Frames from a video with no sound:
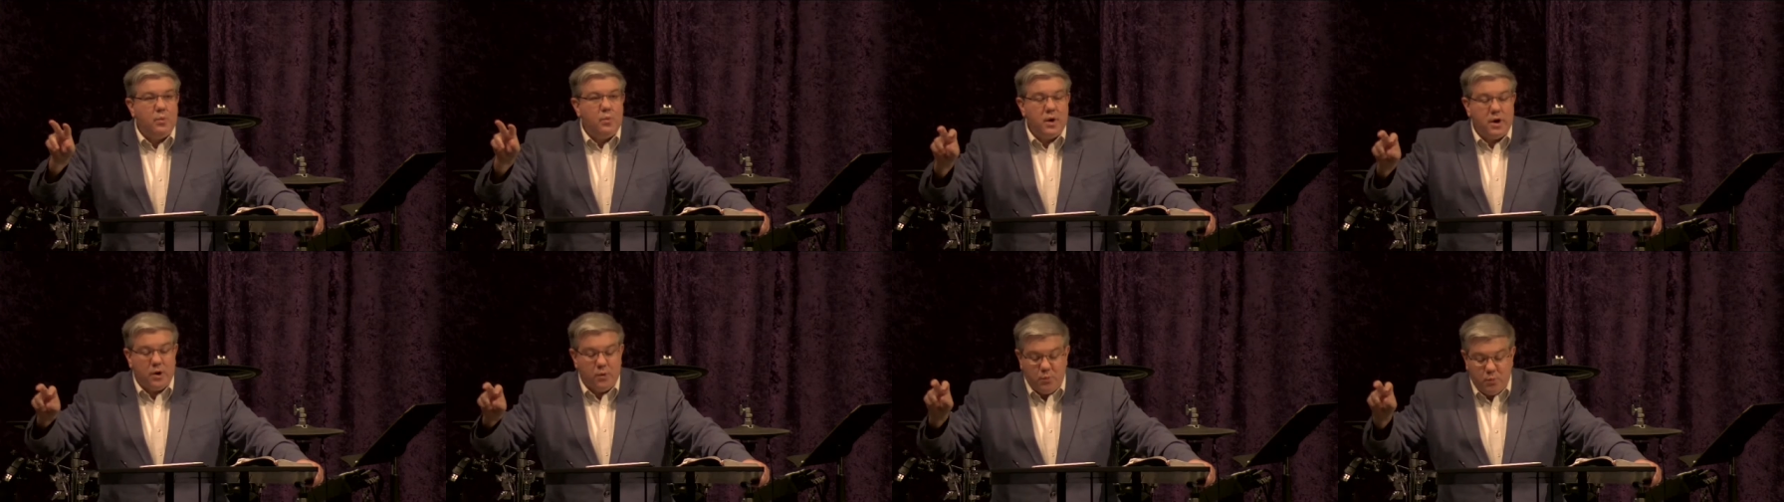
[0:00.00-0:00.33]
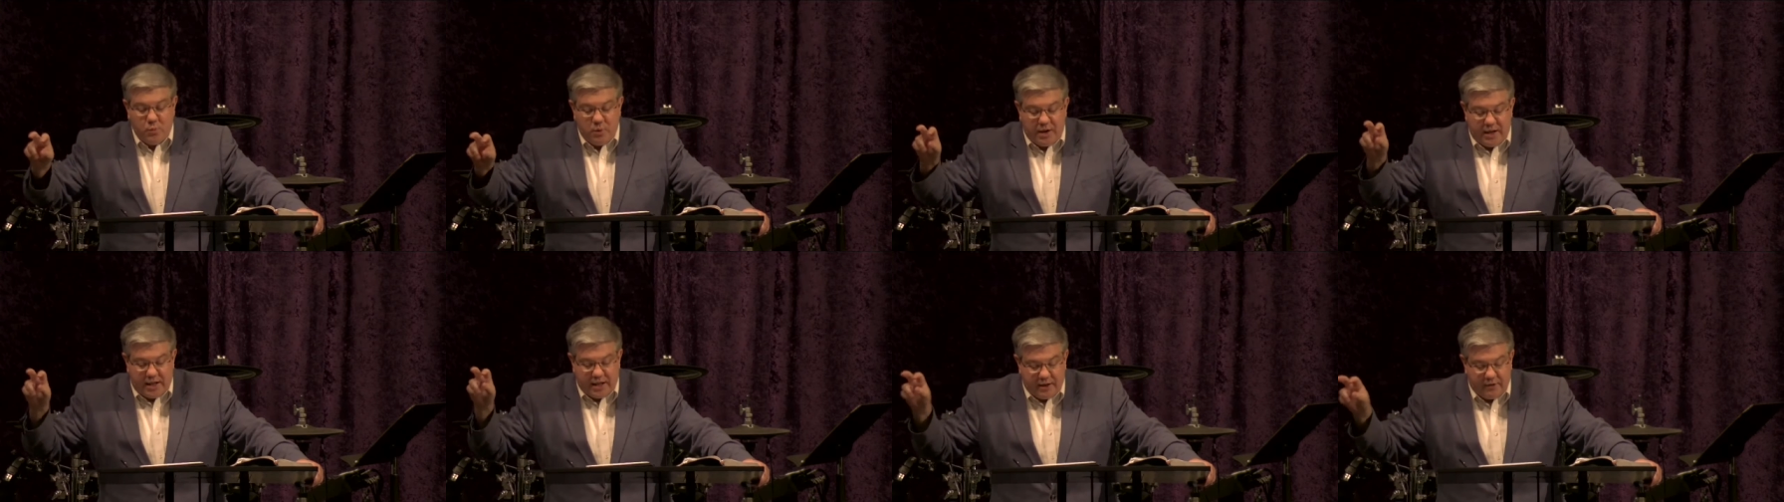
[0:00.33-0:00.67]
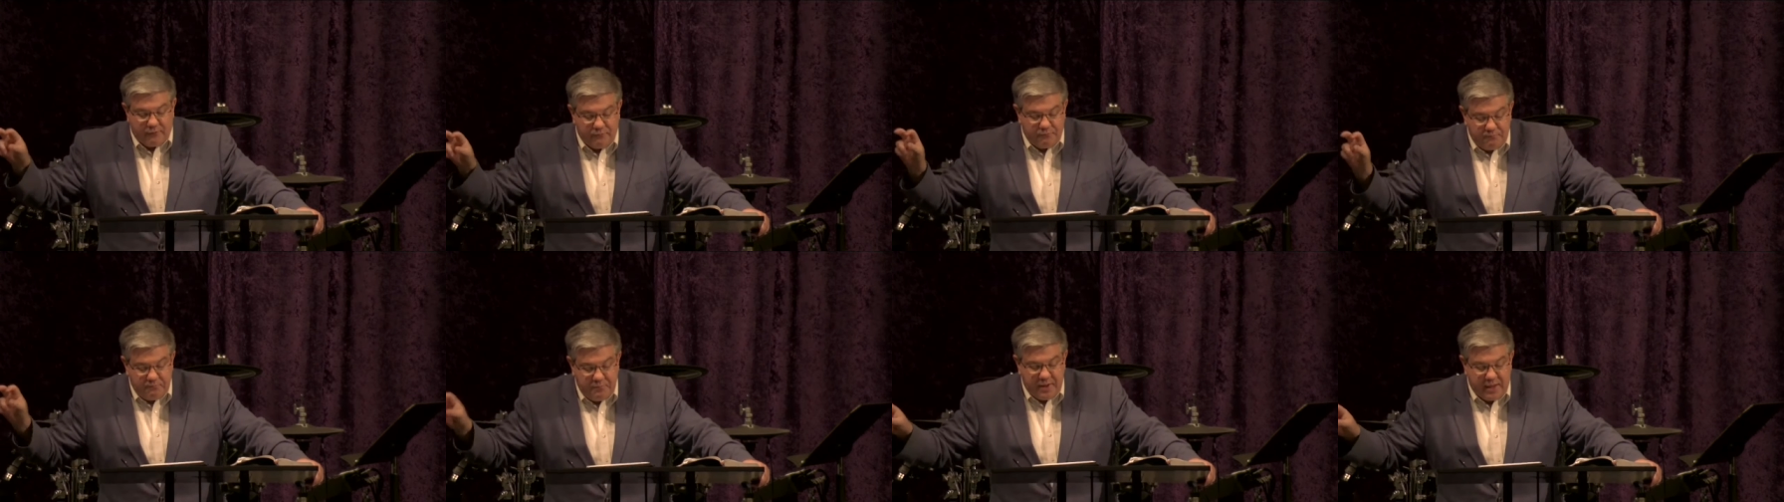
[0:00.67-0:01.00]
where we
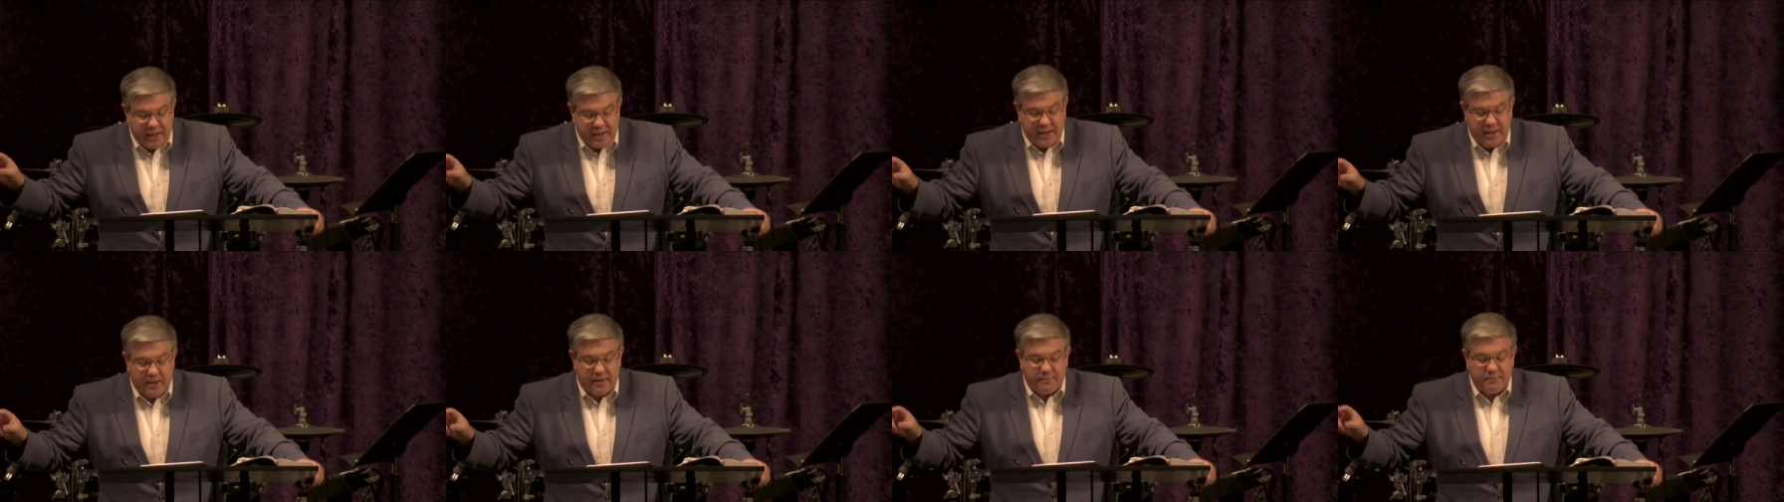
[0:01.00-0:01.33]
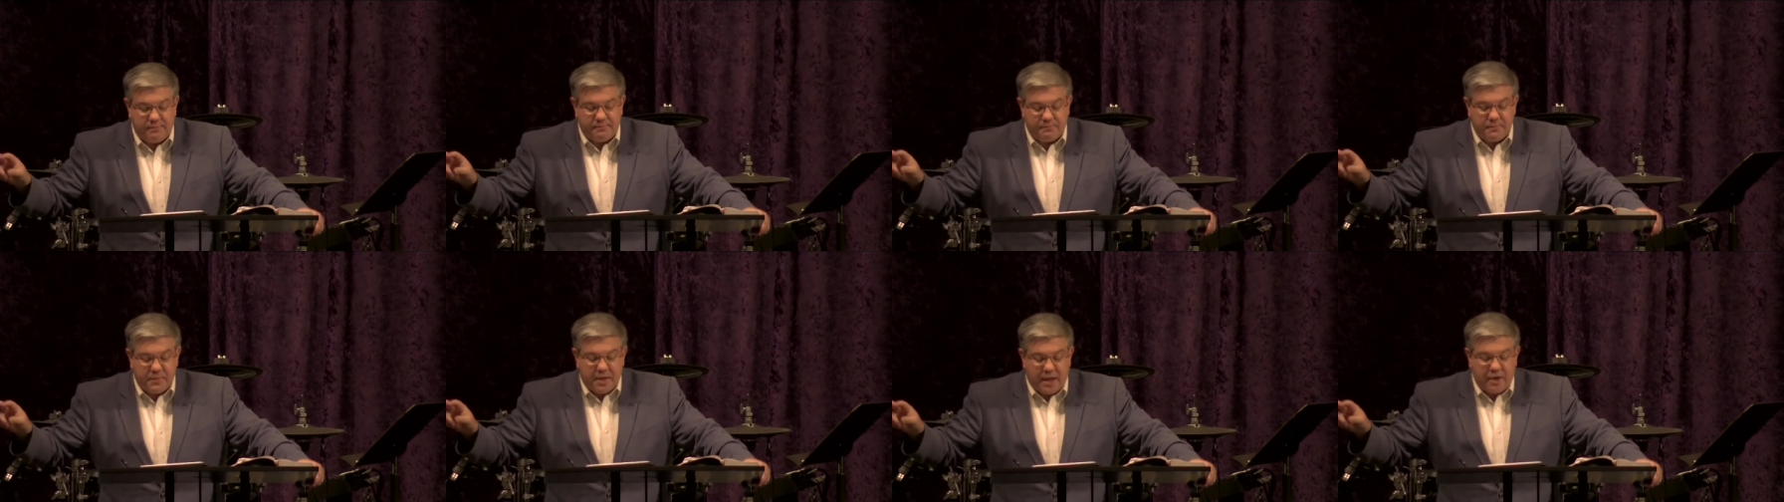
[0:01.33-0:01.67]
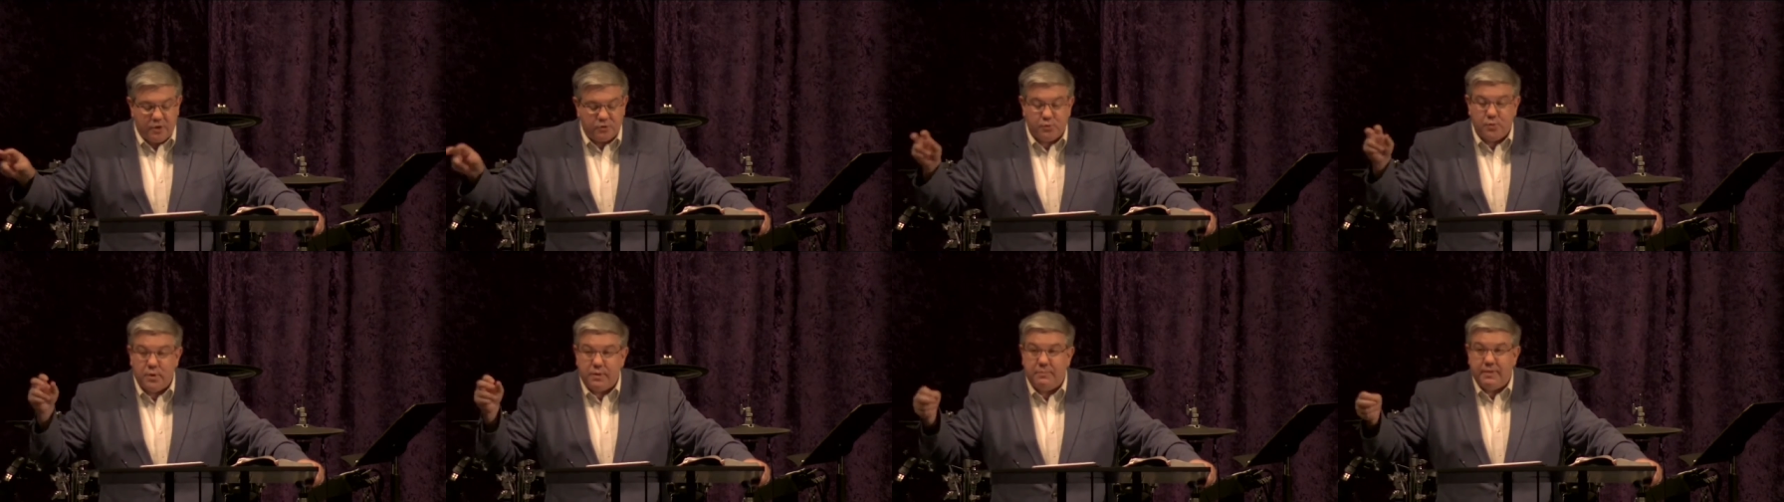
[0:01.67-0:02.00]
have been
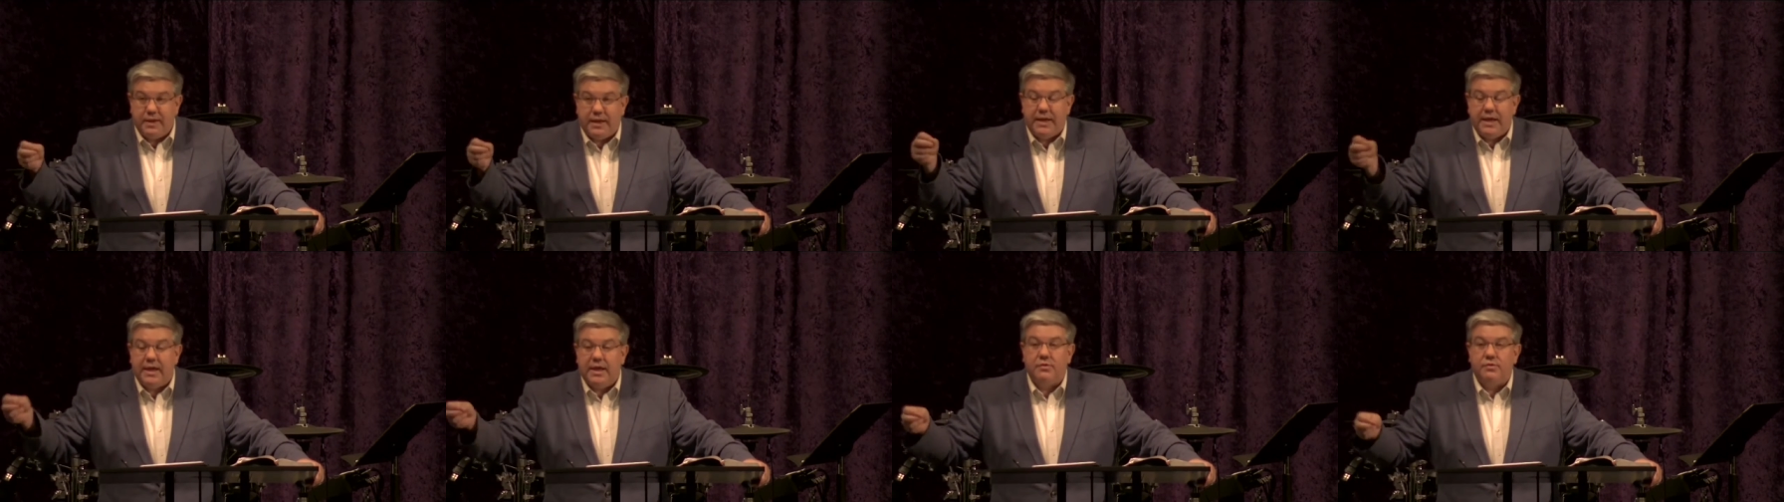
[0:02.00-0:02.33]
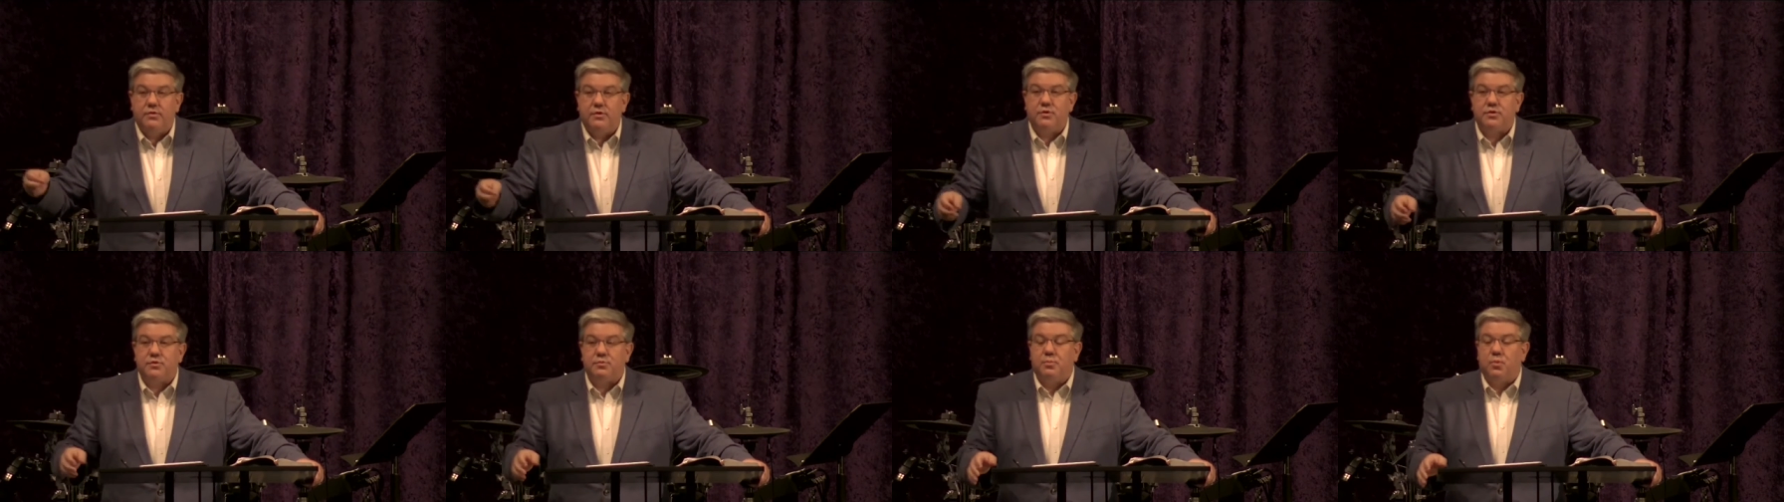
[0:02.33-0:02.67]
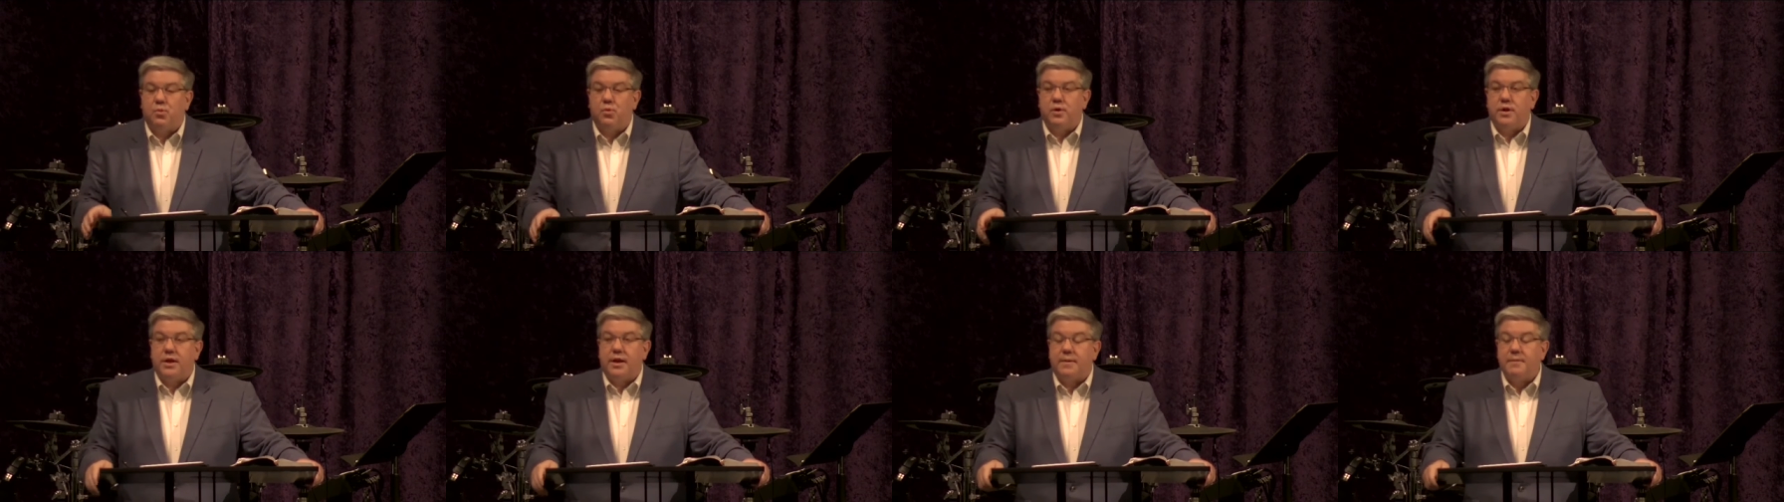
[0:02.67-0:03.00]
as we begin this
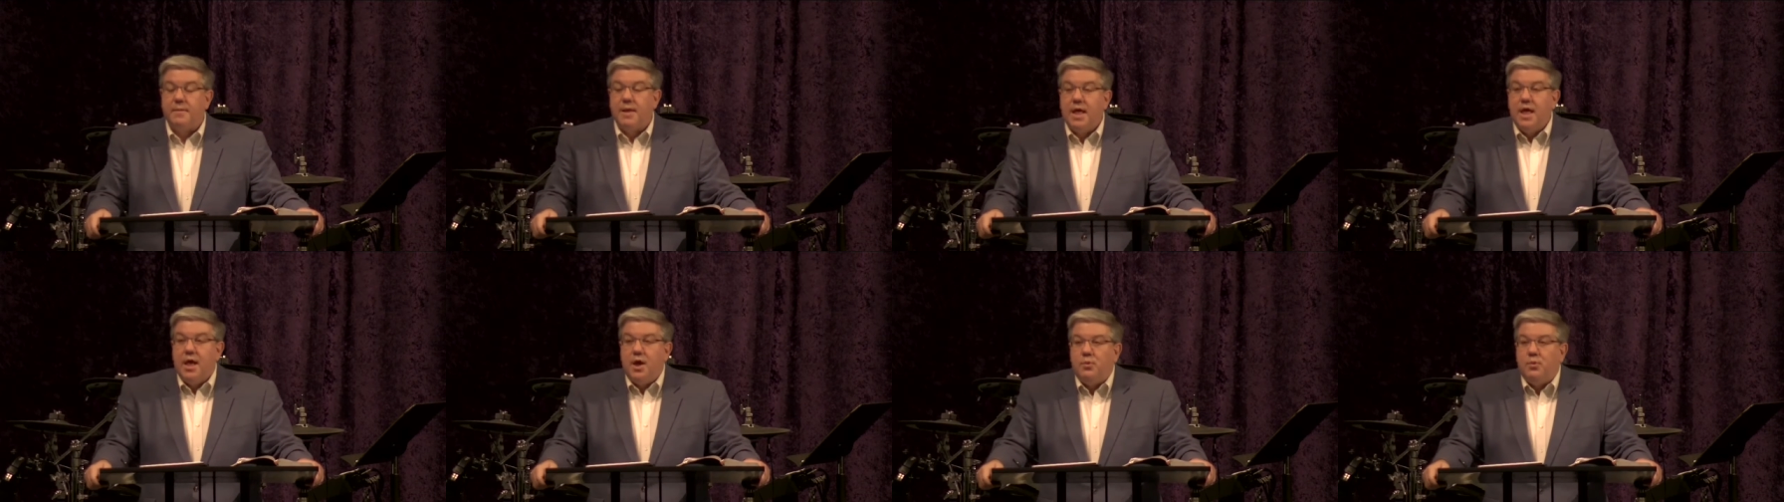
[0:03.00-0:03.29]
morning.